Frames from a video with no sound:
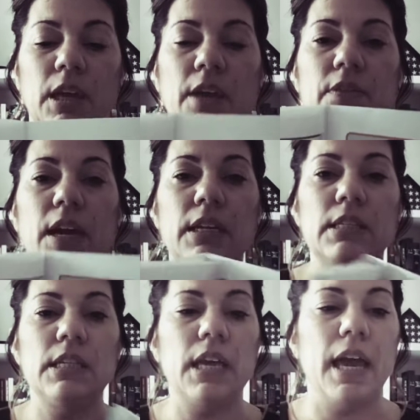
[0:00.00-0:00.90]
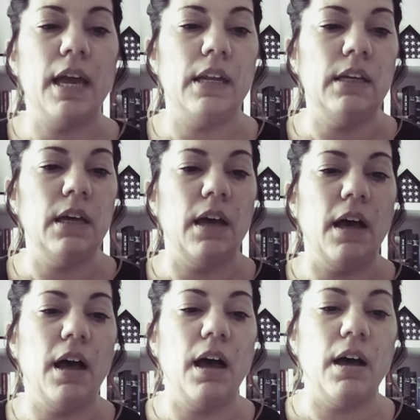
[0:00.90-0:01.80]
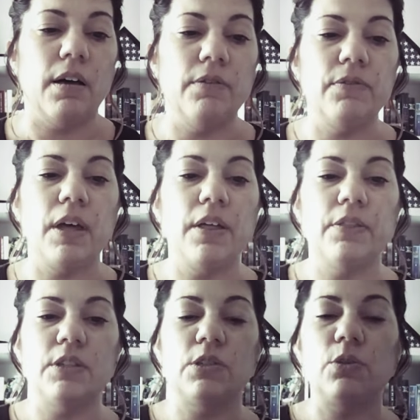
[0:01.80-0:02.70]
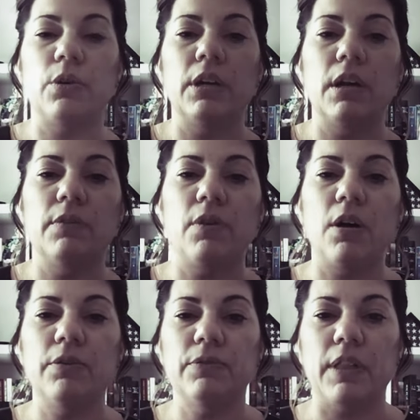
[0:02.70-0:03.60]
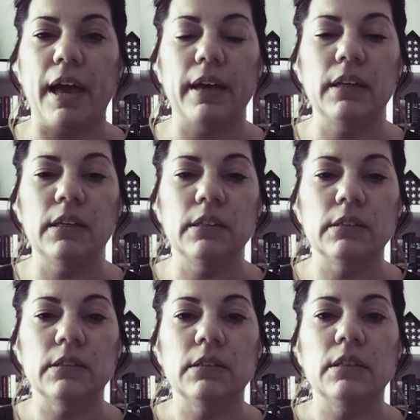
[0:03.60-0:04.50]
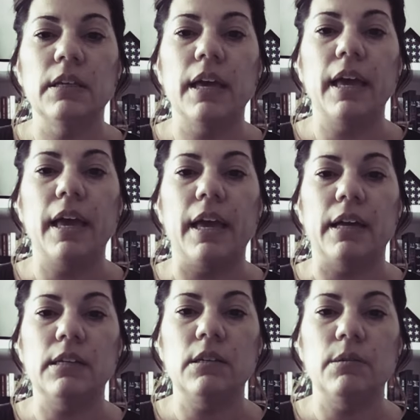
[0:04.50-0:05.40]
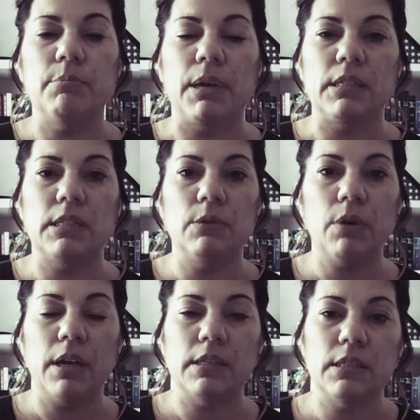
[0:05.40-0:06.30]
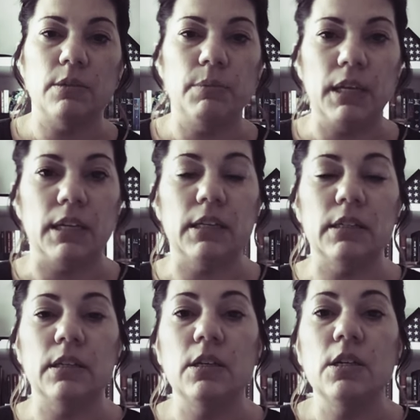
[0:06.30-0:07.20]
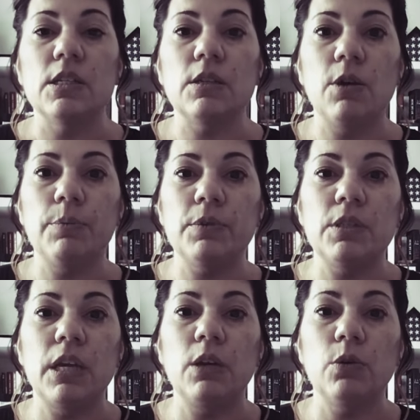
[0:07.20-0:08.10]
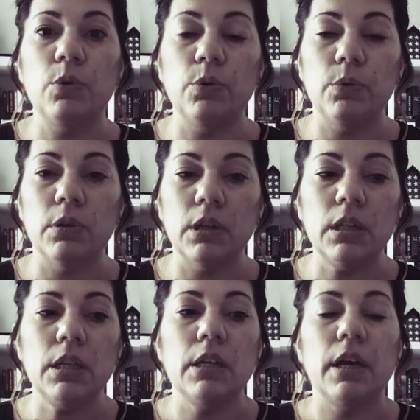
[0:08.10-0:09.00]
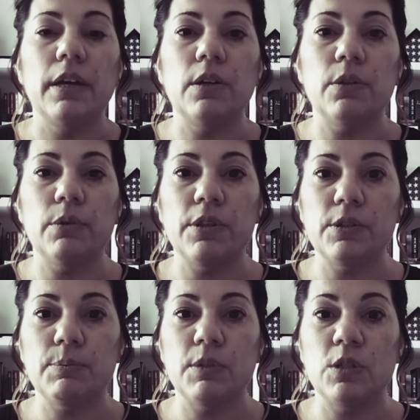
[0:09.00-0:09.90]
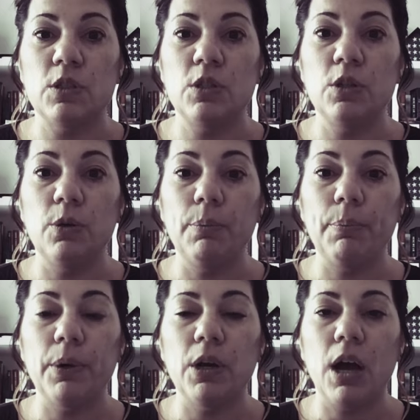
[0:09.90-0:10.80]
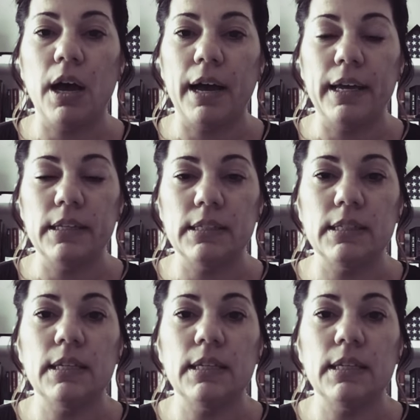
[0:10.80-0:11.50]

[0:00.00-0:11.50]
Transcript: And that is the end of the story of our flag and Betsy Ross, who made it. So I hope you're staying cool. I know the weather's been super hot.